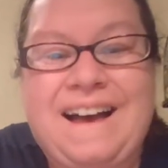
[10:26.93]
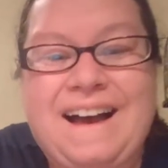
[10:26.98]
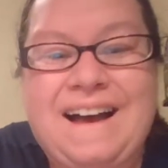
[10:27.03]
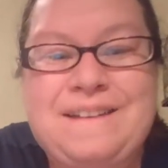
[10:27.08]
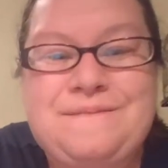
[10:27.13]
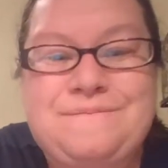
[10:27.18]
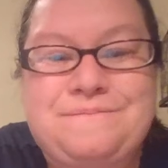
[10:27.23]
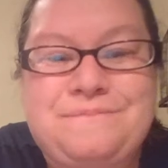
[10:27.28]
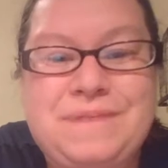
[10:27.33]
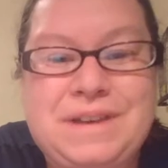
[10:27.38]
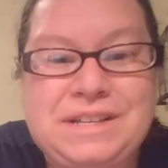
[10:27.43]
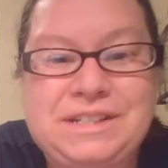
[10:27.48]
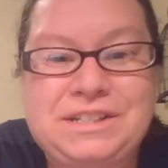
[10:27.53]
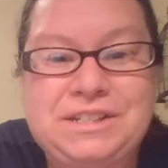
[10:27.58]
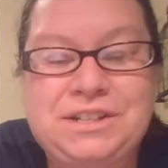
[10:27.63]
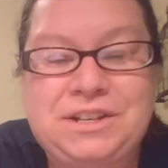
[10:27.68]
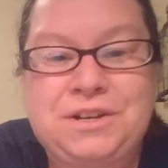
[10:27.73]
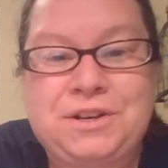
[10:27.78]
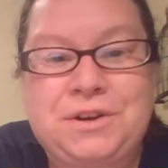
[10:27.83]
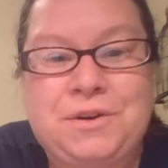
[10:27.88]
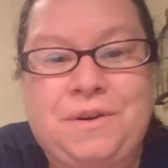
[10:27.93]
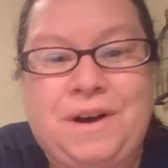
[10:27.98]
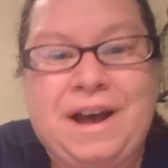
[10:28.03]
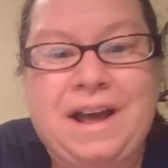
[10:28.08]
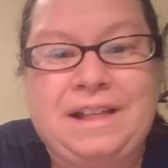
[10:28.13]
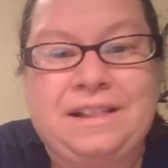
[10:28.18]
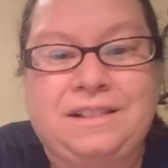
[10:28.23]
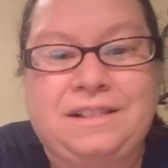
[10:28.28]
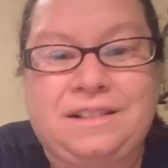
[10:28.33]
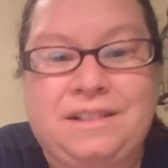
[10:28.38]
I miss you.
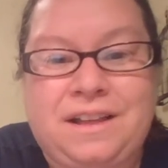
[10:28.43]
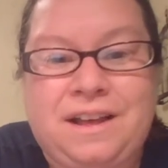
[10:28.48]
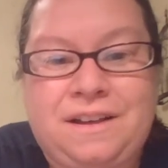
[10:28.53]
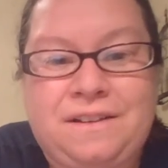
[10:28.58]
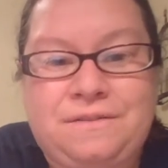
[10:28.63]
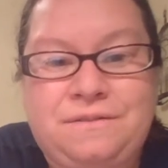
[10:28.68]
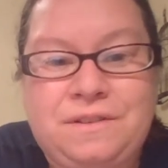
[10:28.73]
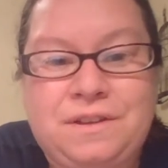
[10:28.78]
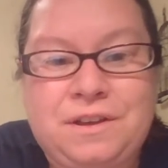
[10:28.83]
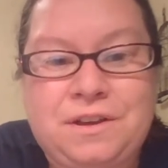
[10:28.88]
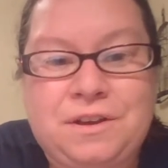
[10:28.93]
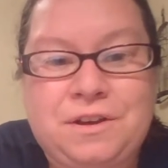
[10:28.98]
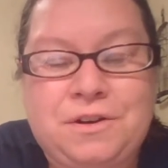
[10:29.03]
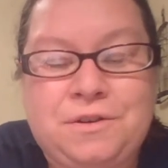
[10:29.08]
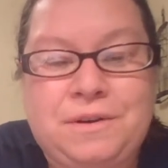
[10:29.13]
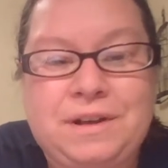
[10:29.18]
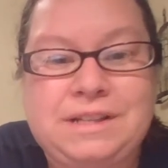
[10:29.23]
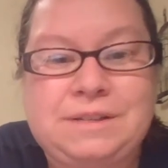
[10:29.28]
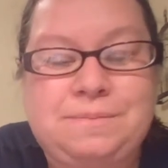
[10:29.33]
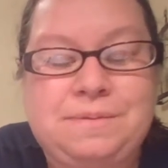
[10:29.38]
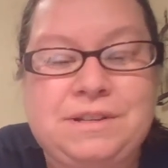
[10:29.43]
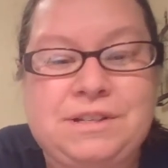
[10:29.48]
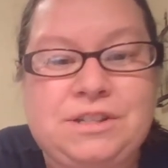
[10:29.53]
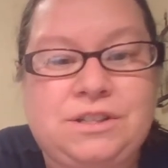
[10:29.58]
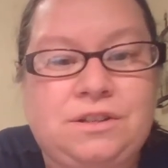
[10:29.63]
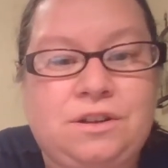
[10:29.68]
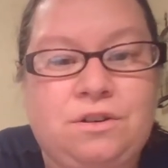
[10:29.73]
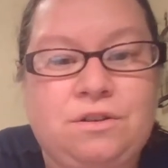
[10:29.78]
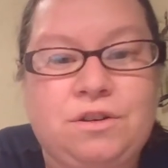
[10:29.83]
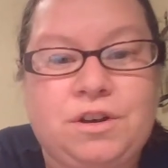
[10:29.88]
I love you. It's been
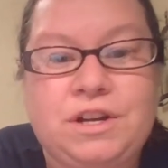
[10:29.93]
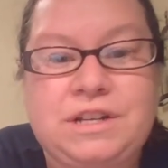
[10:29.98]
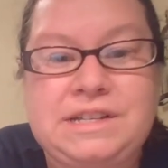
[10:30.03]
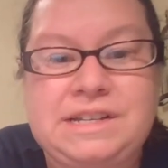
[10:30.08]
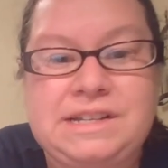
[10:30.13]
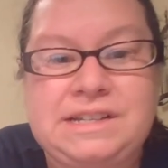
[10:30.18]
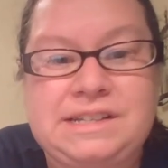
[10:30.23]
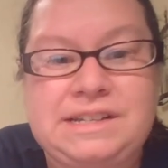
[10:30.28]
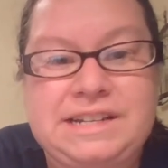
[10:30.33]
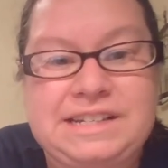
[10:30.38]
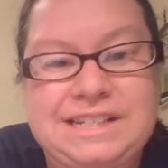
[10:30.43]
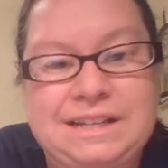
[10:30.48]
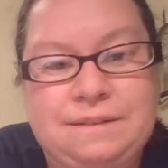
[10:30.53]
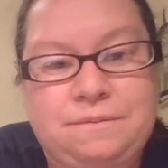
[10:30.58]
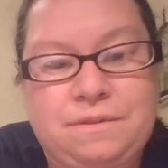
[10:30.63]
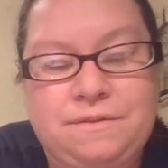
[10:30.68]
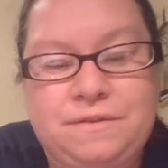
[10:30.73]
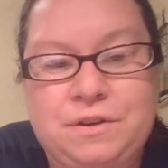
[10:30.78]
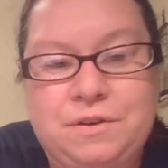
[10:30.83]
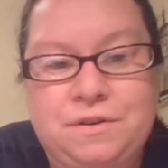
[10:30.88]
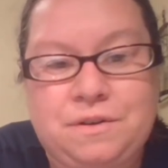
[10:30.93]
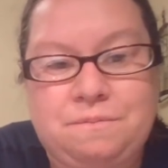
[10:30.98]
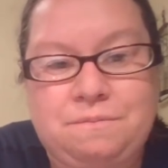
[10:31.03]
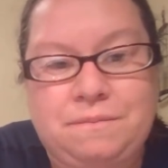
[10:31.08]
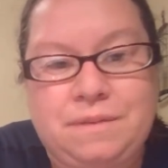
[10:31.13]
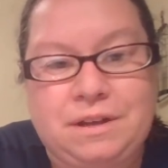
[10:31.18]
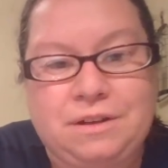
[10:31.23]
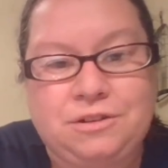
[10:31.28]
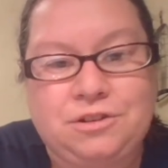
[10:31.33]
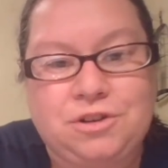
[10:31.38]
so good to see some of you at
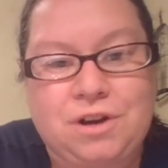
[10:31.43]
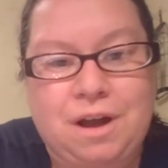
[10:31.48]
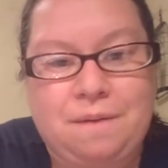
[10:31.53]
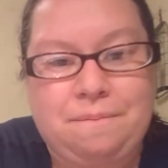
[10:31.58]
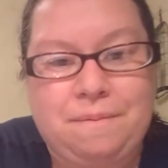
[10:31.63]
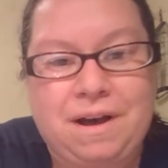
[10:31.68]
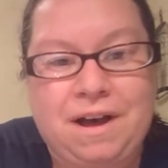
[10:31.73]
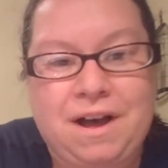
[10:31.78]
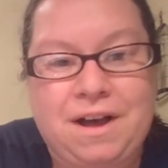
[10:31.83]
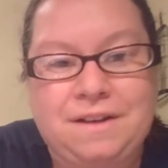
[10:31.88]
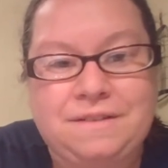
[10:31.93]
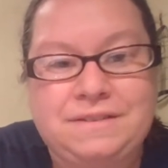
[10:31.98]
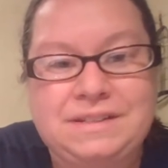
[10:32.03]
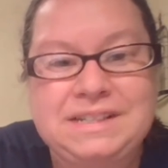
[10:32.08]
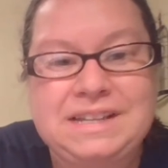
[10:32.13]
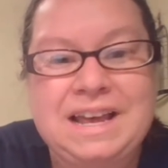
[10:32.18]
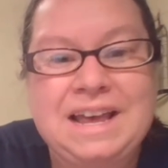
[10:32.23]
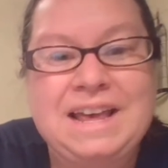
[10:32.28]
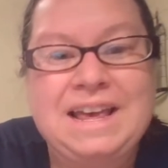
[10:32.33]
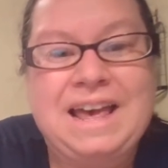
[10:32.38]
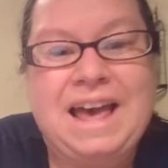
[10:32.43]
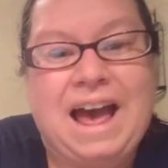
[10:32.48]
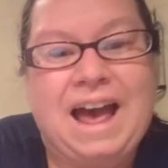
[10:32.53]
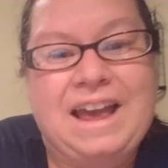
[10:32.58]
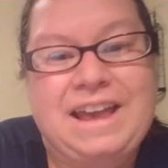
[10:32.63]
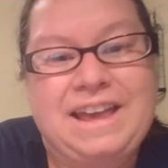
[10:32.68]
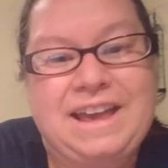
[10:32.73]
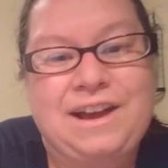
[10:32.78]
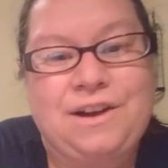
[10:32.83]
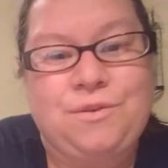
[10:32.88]
meal drop-offs. I
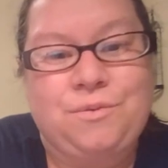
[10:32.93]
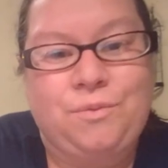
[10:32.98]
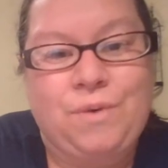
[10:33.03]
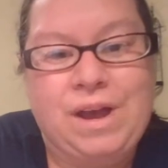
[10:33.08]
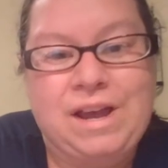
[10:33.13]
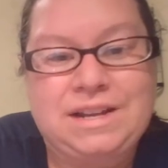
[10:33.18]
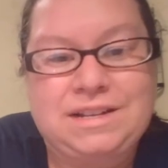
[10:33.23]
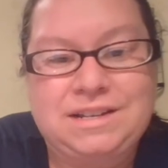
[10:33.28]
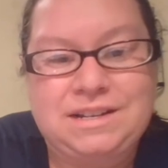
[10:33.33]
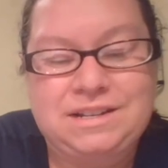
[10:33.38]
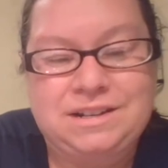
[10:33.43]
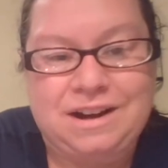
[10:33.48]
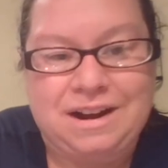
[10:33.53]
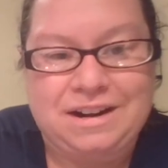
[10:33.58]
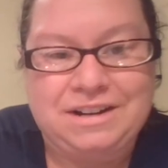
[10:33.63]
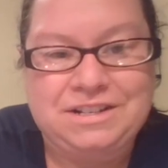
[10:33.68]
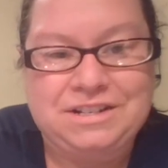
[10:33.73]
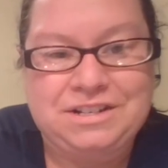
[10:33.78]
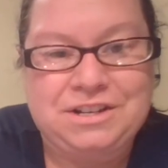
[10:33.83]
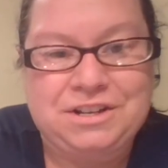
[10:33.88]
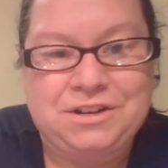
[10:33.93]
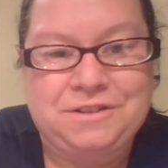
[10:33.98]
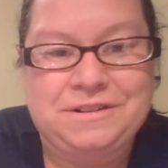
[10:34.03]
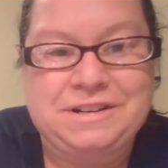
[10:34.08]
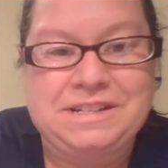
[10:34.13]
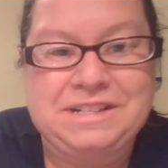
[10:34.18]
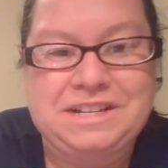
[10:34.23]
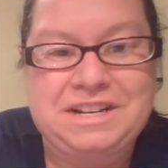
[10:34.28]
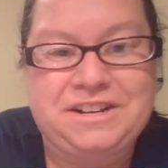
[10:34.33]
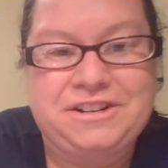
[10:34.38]
can't wait to talk to you
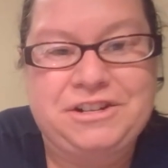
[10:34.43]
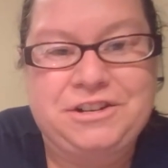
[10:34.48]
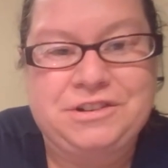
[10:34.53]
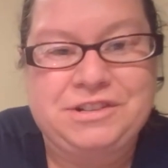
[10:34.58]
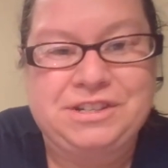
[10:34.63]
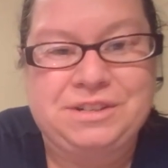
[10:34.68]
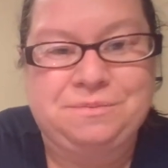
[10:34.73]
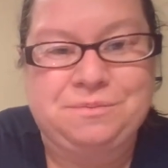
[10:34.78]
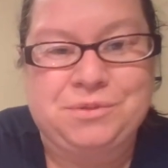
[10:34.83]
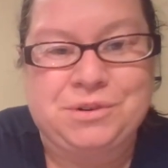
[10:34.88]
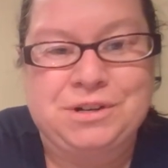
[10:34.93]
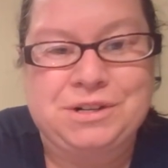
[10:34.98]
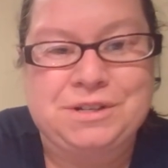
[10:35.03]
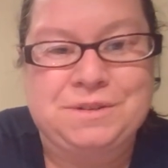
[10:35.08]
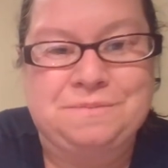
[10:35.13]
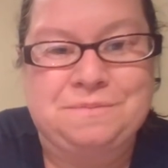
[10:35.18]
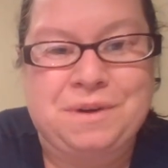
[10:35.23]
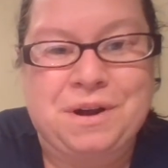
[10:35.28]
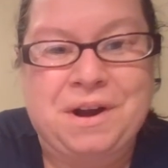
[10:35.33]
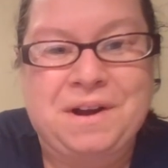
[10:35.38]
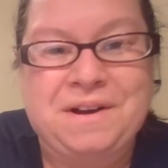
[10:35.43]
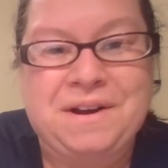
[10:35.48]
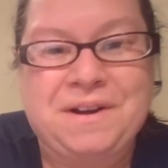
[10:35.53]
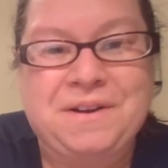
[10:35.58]
and teach you some more tomorrow.